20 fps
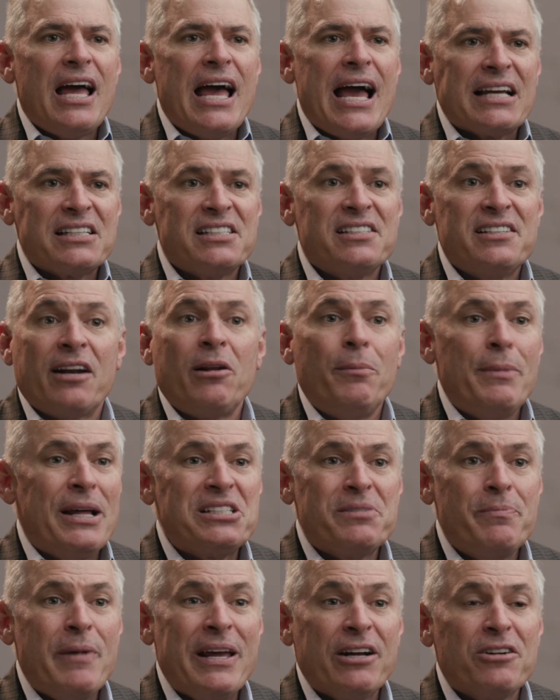accidental
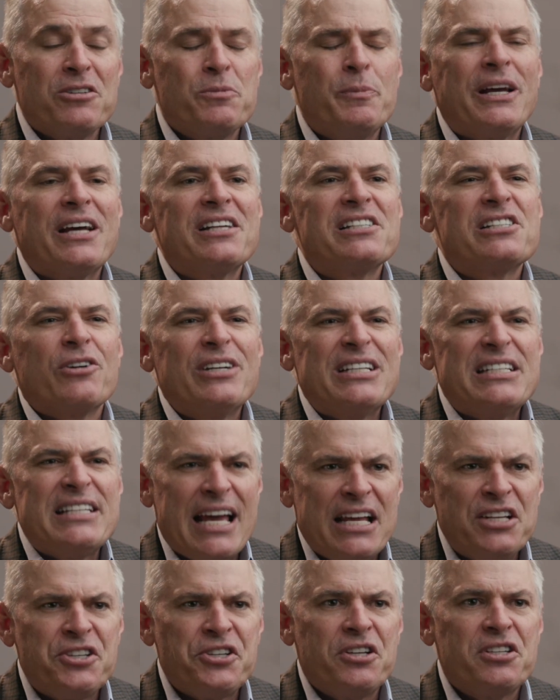mess makers because their
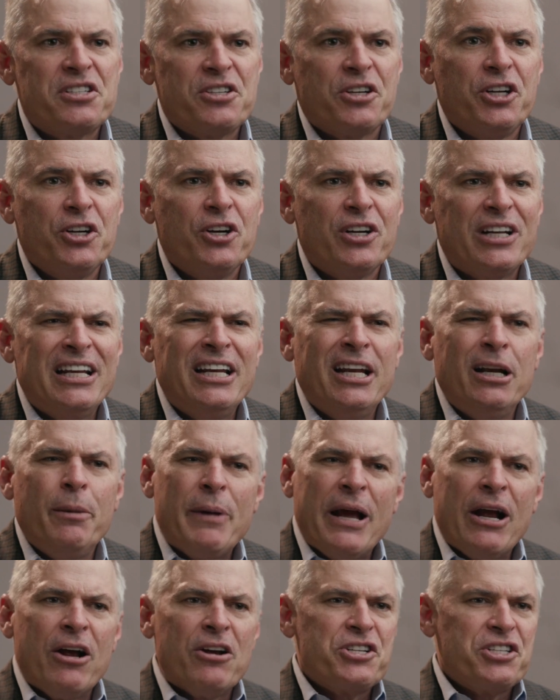intentions are good. And in
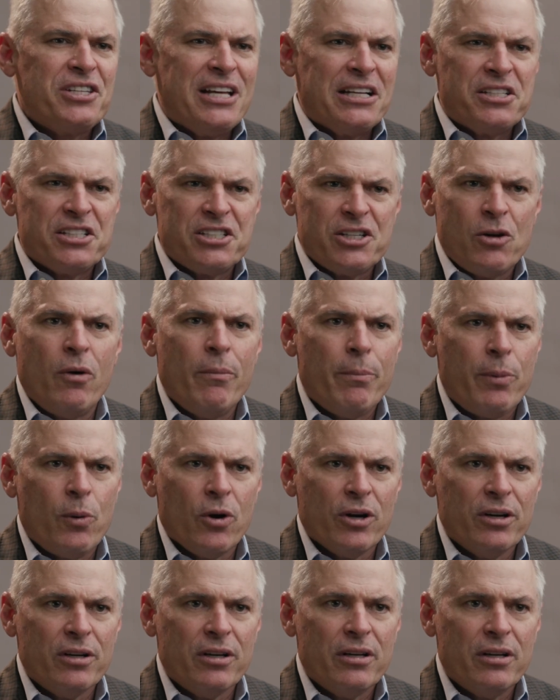a parish, that's so
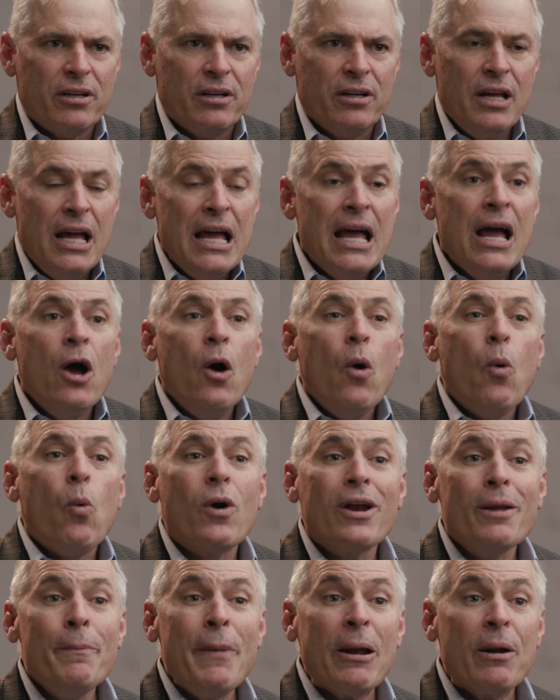important.
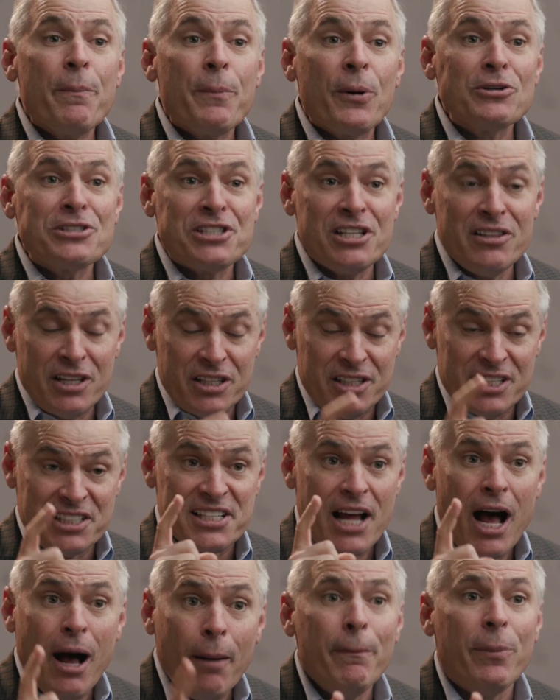What about a person
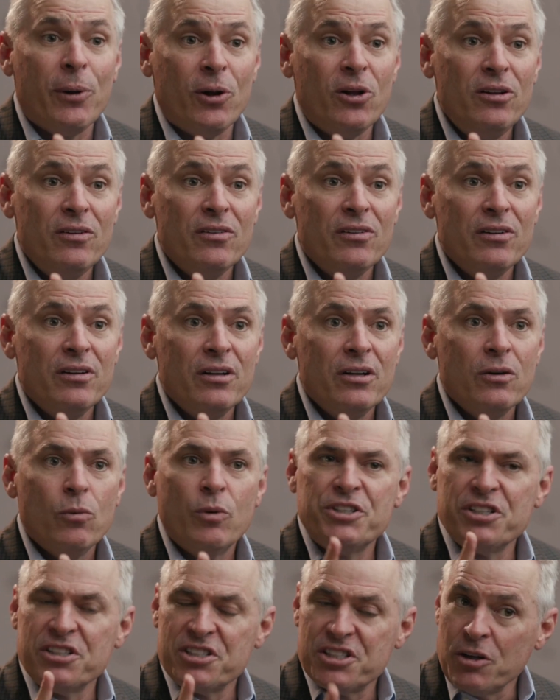that's humble,
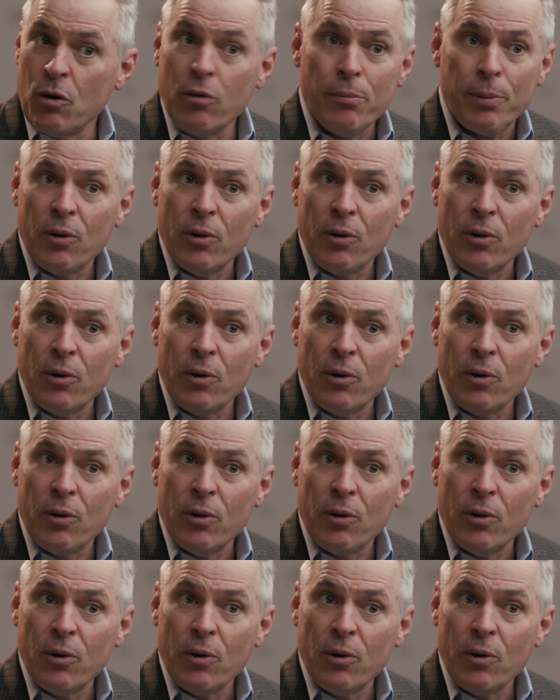which is so